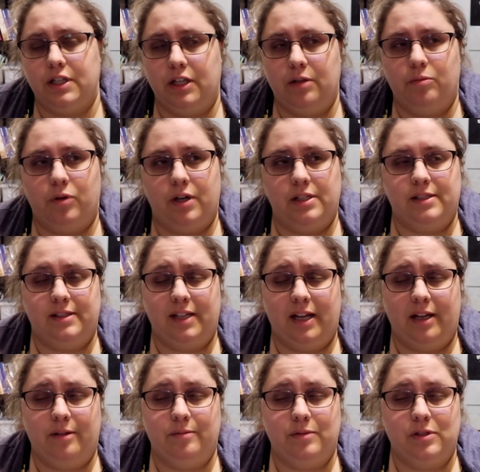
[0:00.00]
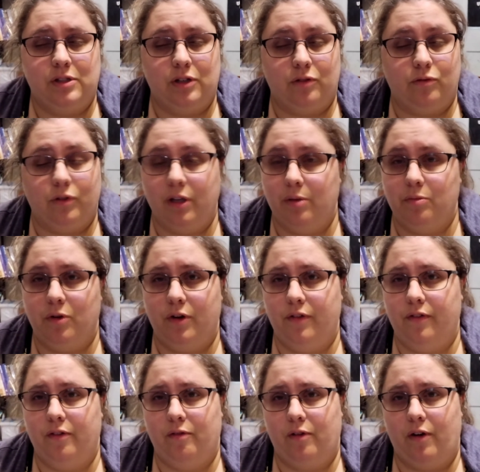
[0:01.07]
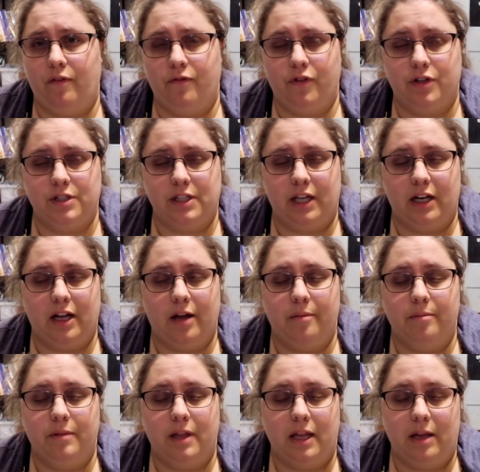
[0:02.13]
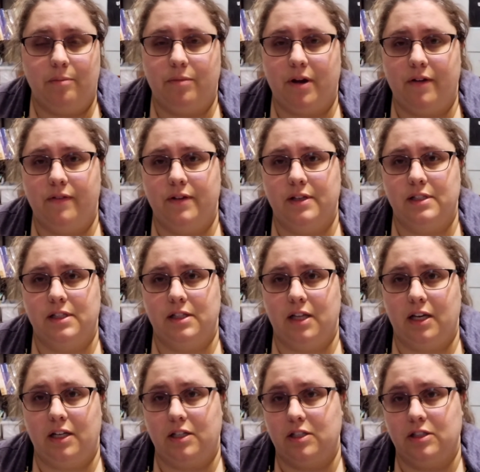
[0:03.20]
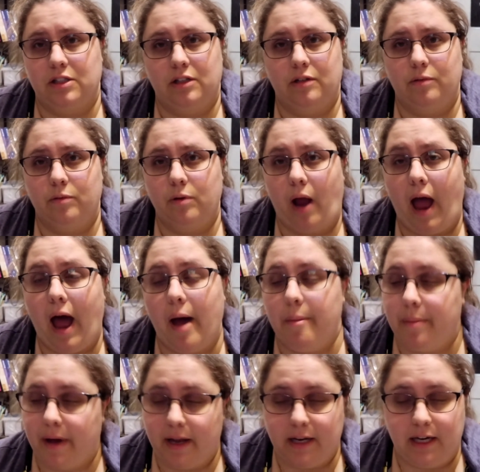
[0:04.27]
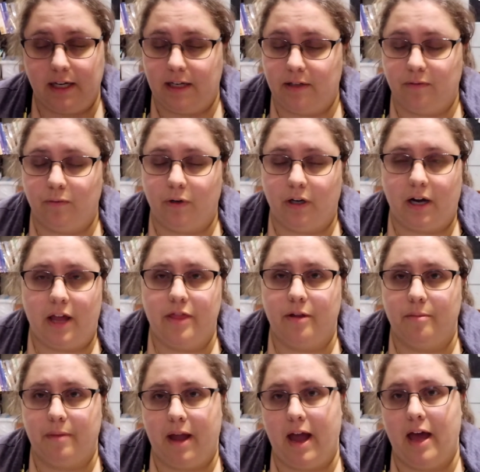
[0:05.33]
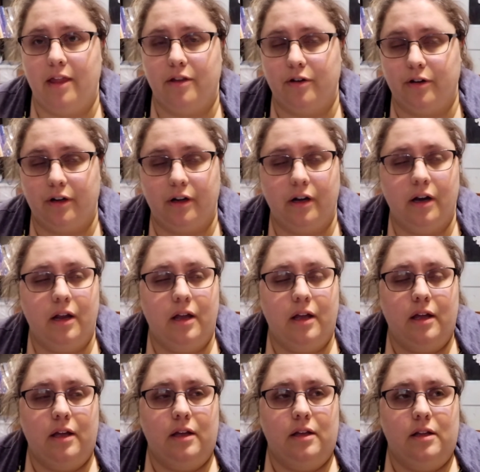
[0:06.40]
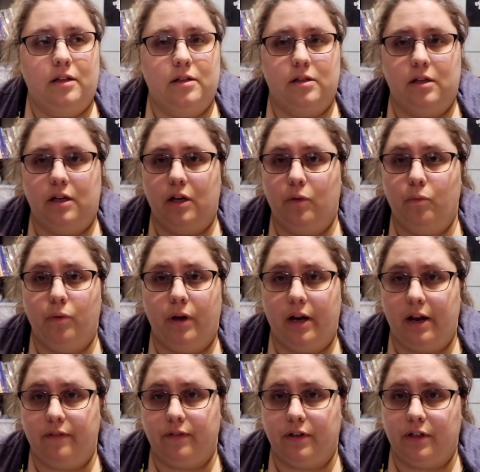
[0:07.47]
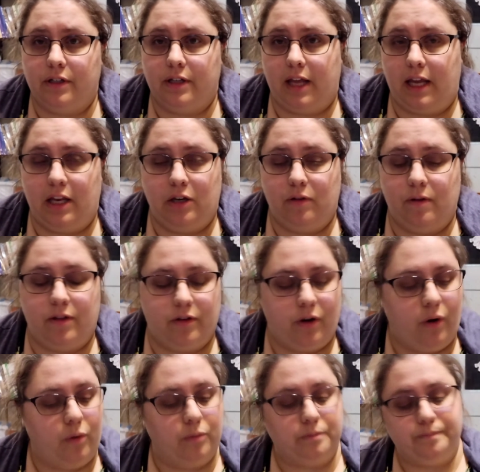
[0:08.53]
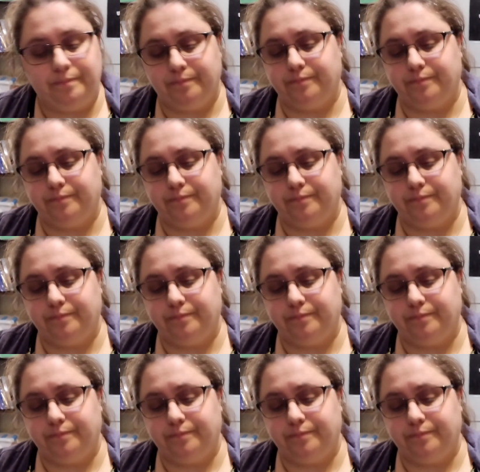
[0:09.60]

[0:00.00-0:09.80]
thing in the morning. Sometimes they're really motivated when they first get up, they eat breakfast, and they just hop on and work on their math or whatever they can do on their own,